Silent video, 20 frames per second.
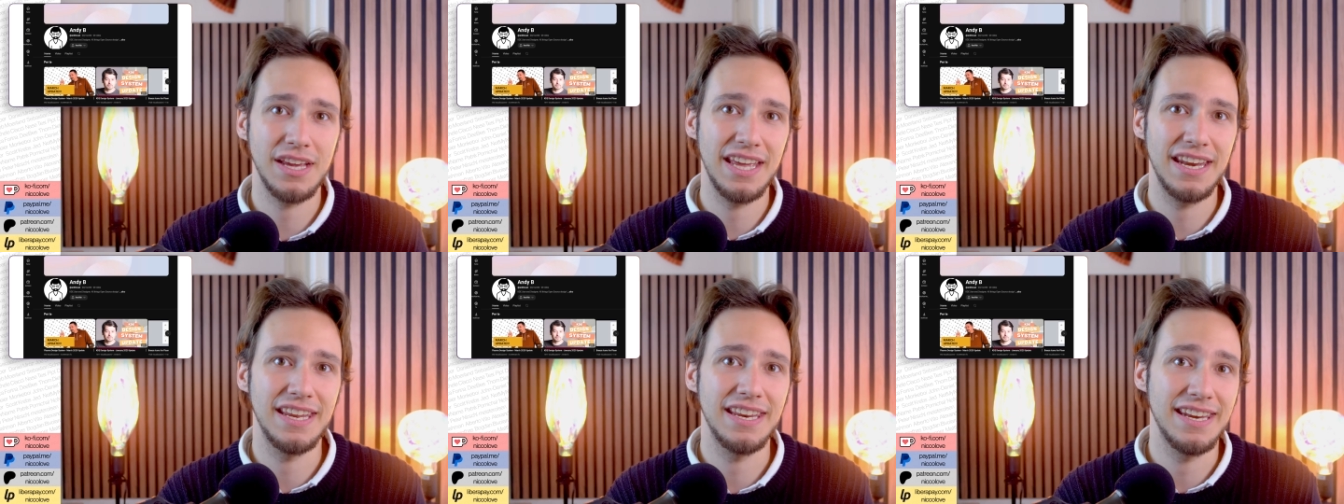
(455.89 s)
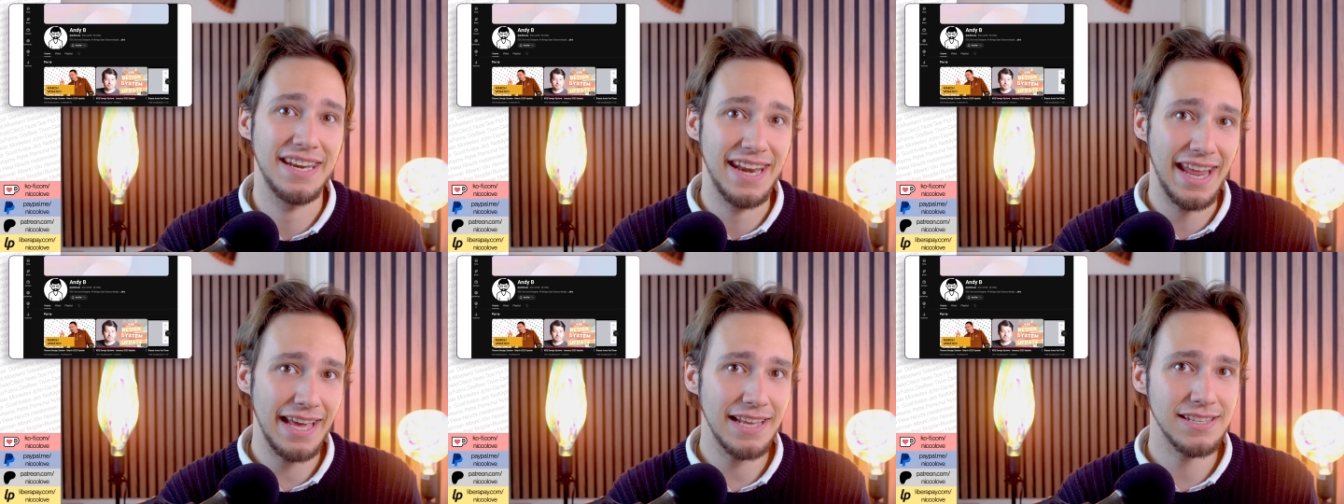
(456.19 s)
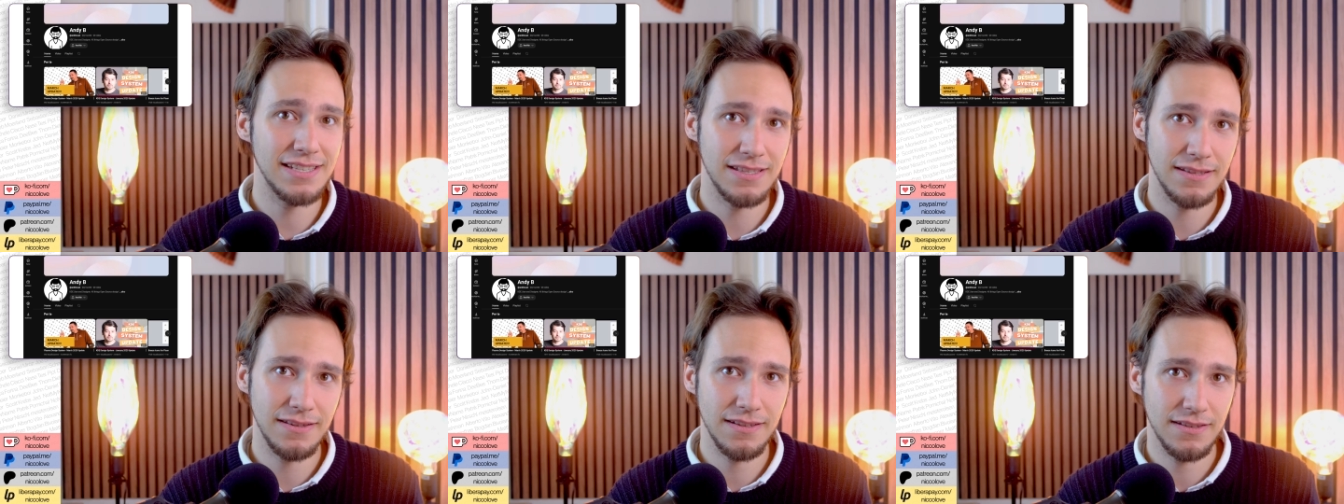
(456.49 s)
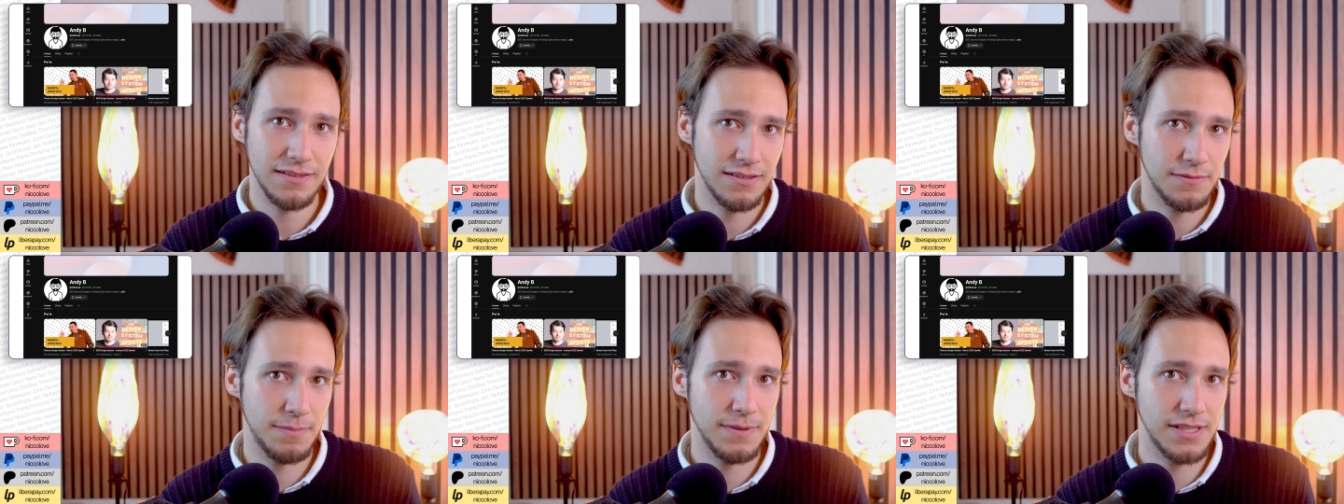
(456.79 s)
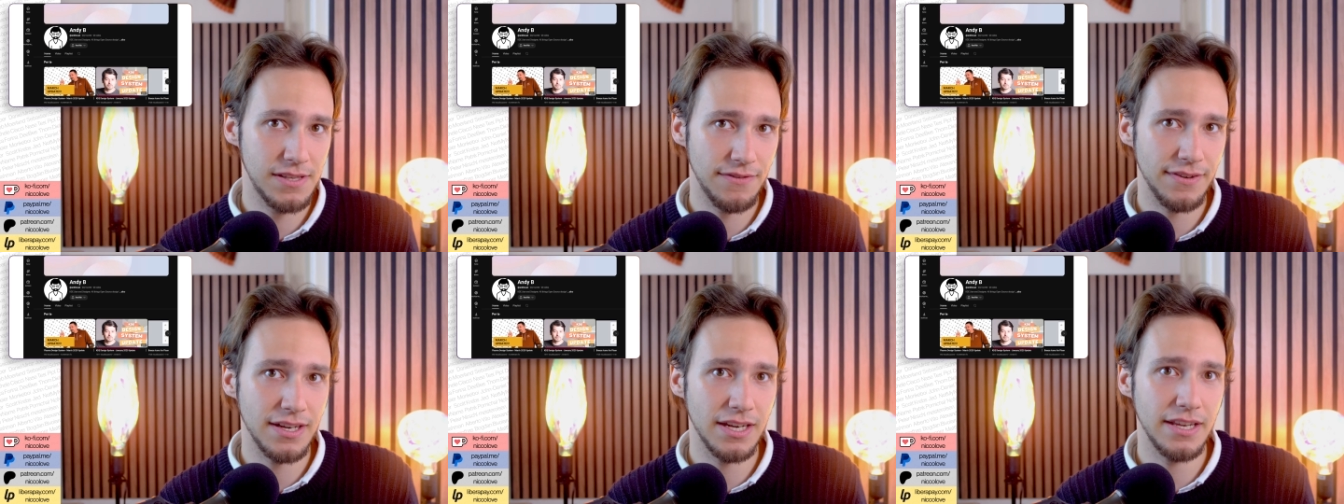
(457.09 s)
KDE Next
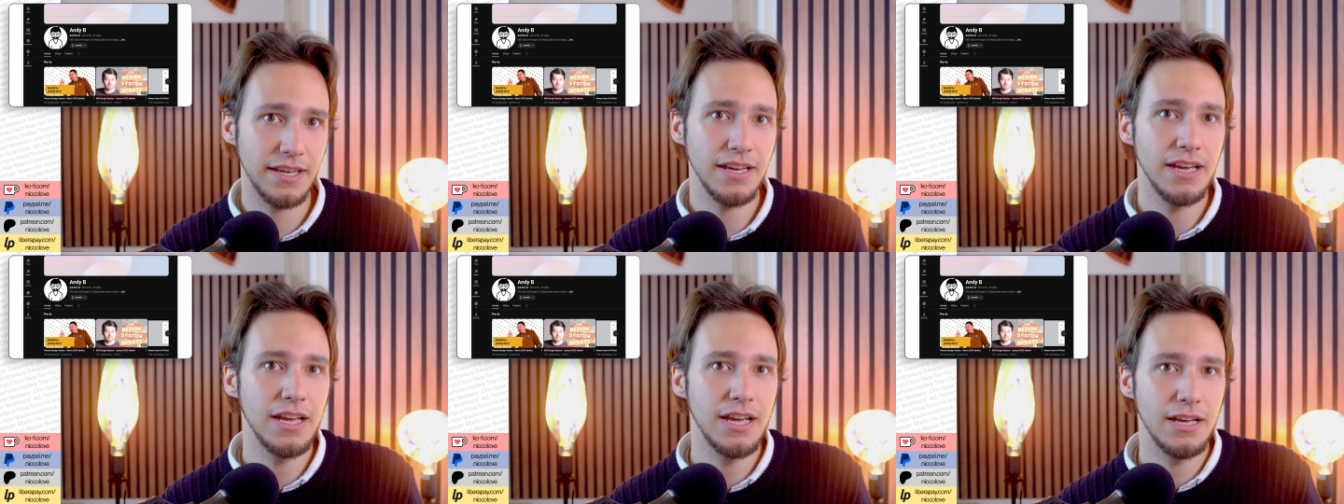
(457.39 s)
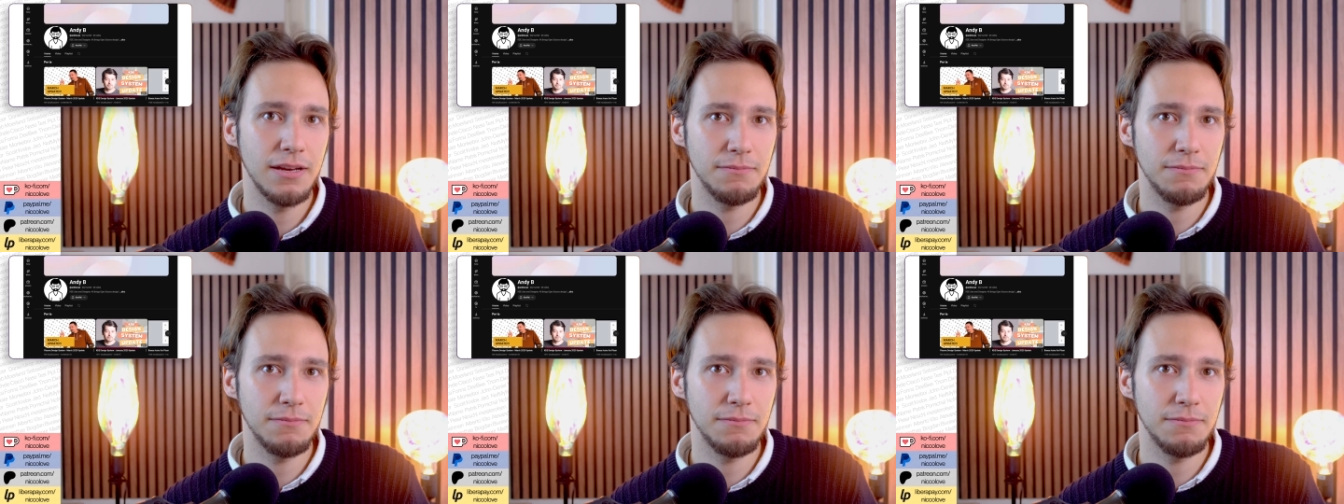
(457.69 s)
specifically,